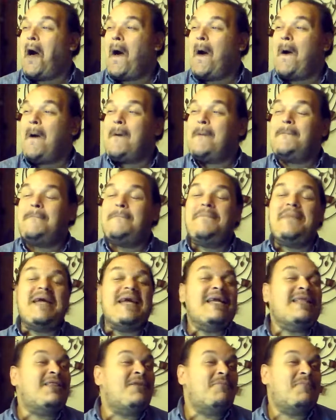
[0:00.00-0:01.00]
Um,
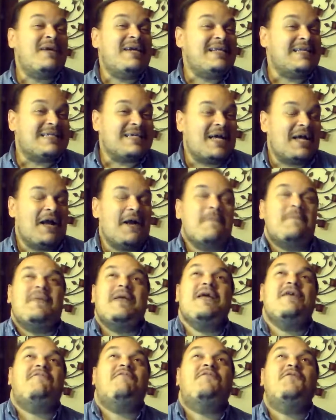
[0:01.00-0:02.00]
in the meantime,
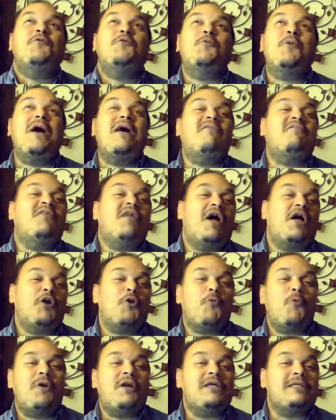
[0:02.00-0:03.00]
if you have
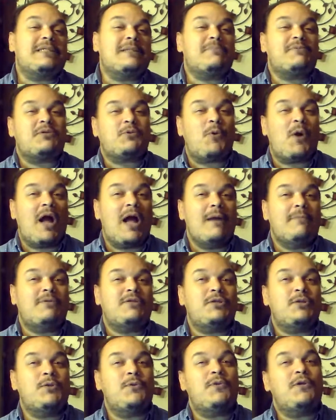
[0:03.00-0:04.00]
not already
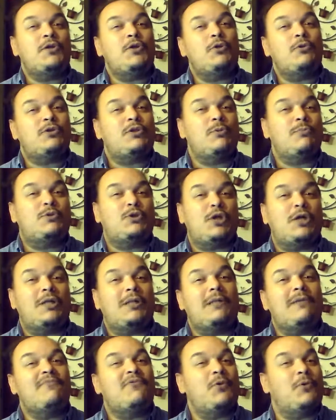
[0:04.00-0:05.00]
subscribed to the YouTube
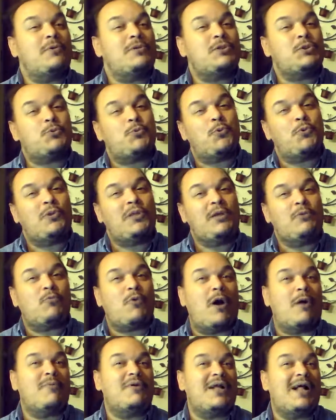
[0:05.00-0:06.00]
channel of yours truly,
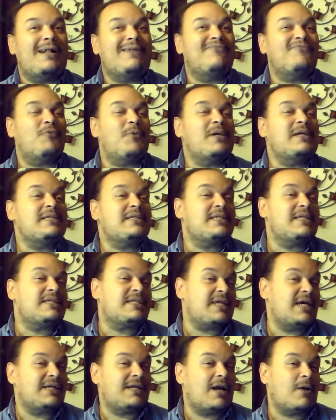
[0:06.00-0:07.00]
Robert Alvarez the
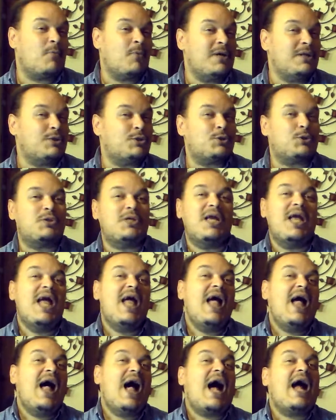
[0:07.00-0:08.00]
Psychic Witch,
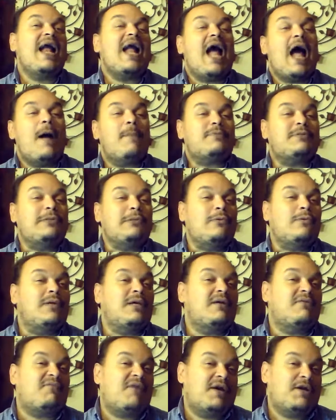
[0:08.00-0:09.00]
I
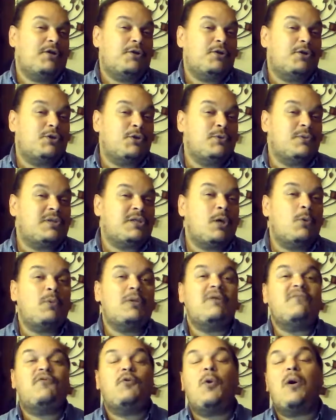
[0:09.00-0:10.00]
absolutely invite you to do
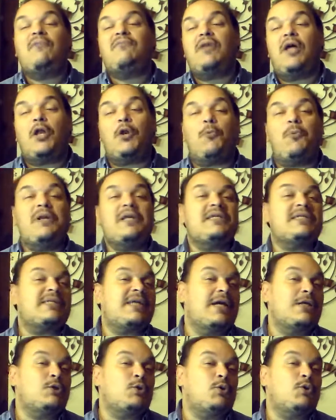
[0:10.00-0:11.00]
so, and if you have not already
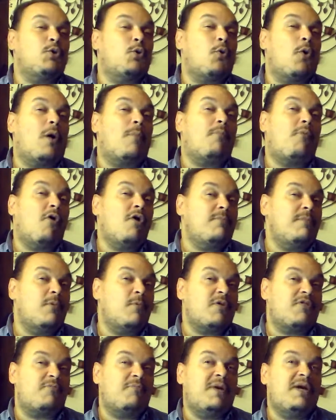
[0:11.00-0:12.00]
scheduled your
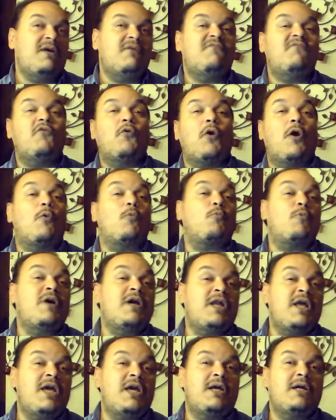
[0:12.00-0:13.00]
appointment with me for a
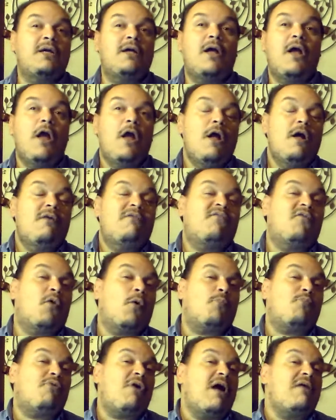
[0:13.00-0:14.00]
reading,
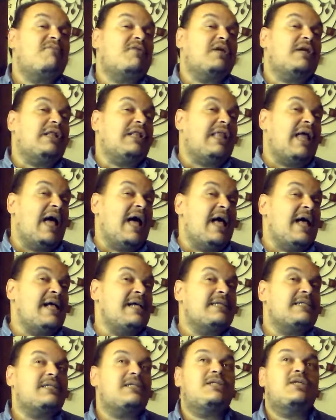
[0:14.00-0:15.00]
for a private
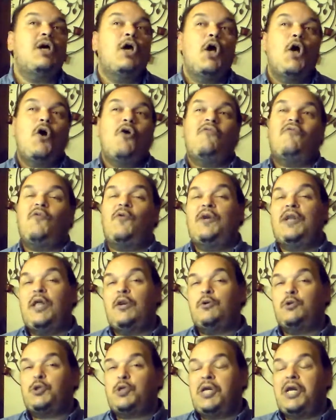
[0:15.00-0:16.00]
class, for an
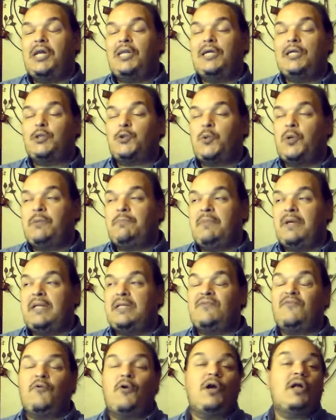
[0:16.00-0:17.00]
energy healing
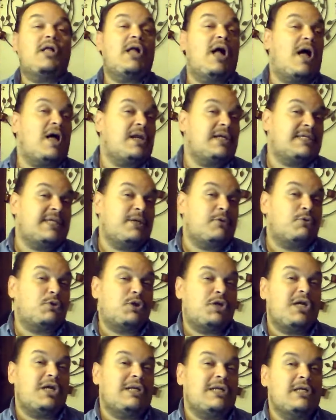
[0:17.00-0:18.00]
treatment, for a goddess
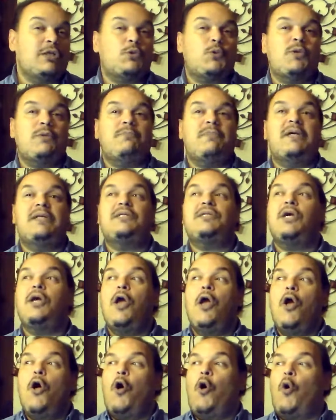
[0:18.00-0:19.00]
energy healing treatment,
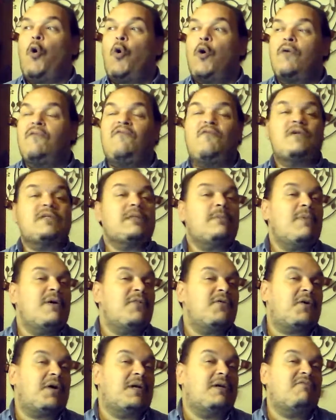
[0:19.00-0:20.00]
or for some
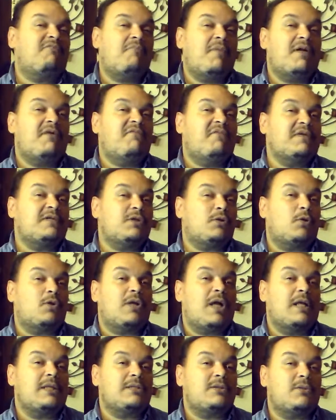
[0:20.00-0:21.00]
other kind of
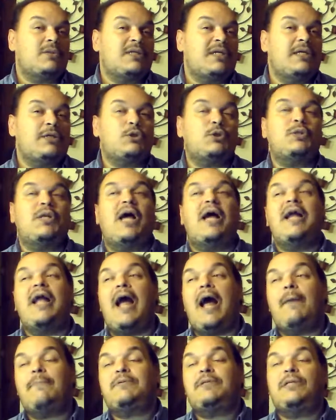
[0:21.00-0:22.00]
metaphysical consultation,
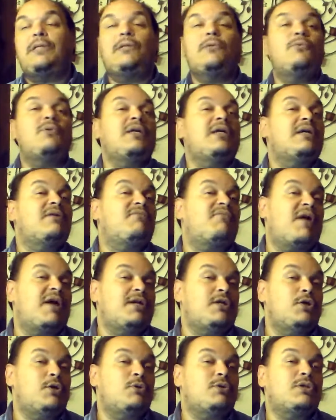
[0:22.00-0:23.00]
I absolutely
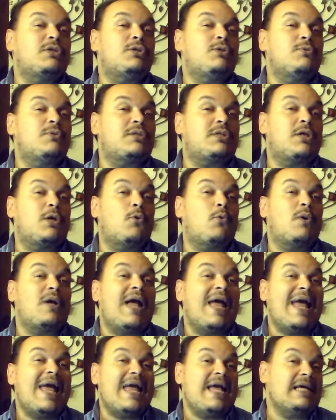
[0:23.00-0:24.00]
invite you to do so
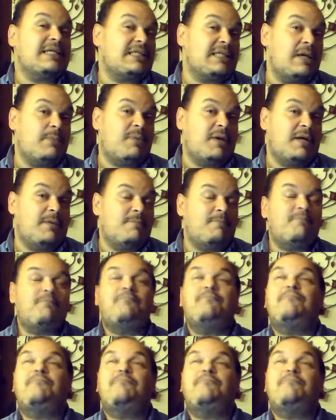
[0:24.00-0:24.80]
ASAP.